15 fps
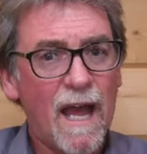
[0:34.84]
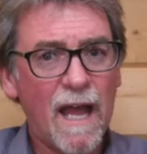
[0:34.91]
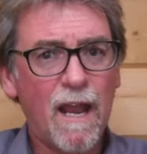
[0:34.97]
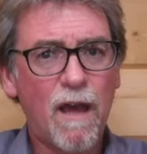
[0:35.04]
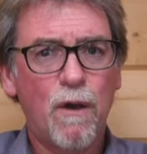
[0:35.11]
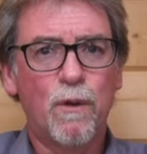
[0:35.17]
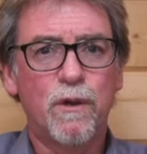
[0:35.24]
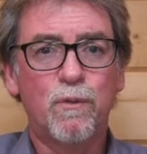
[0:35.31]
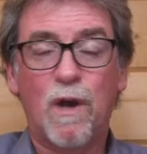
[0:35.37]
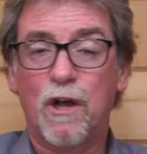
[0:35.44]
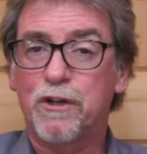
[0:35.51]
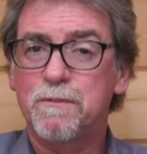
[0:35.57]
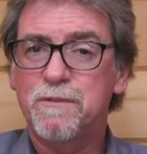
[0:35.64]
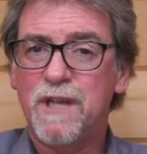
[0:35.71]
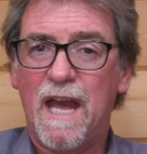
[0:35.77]
Hello and
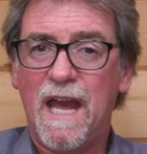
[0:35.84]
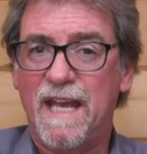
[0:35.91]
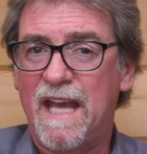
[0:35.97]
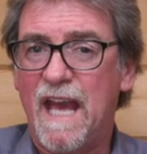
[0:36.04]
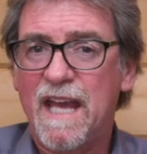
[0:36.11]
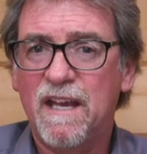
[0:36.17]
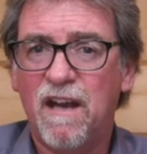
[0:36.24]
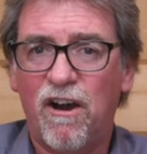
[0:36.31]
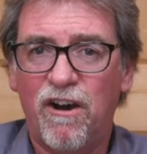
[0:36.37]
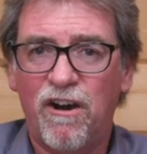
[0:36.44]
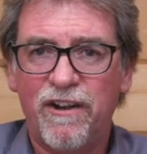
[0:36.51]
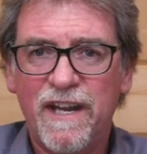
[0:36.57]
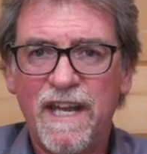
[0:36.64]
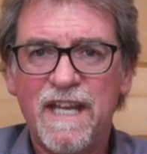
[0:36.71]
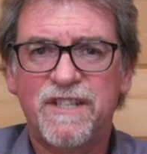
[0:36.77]
welcome to AAR
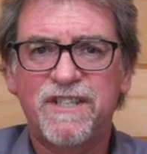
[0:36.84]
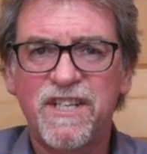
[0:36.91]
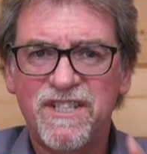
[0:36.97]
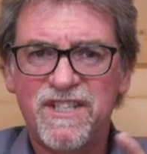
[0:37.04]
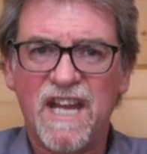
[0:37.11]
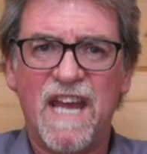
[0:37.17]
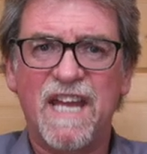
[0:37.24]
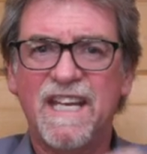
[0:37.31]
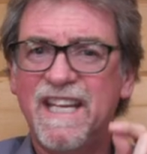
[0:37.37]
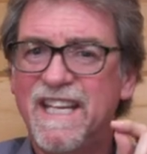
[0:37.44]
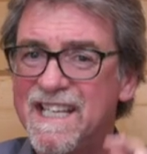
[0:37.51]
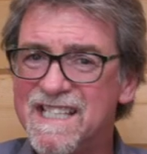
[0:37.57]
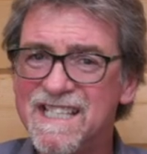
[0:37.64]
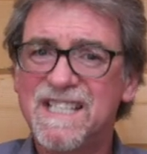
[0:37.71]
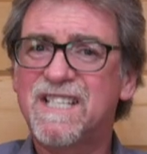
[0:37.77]
on air. Today it
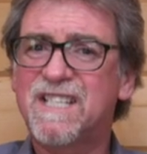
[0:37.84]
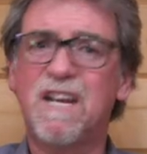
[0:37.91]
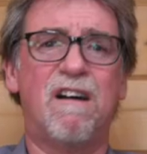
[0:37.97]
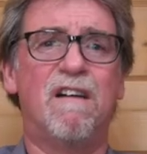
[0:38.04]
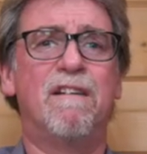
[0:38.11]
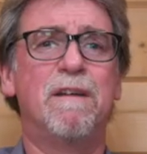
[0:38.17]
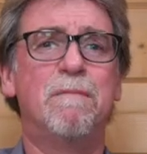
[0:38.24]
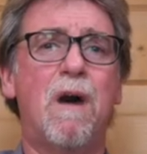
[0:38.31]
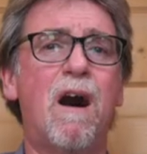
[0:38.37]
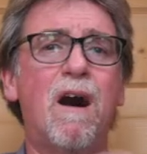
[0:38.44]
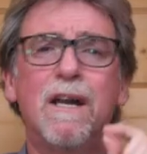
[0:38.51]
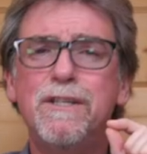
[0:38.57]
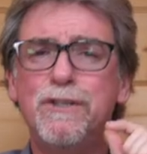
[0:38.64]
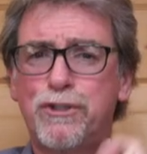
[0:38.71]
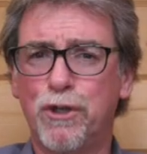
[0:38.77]
is time
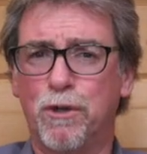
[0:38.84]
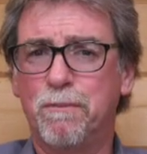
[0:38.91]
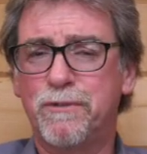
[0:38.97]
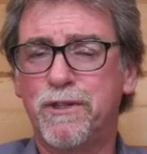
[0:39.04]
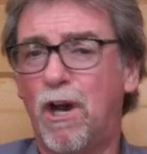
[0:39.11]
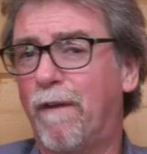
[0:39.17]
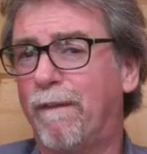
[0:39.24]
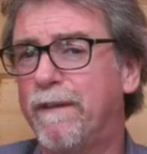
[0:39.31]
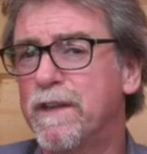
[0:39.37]
I jumped on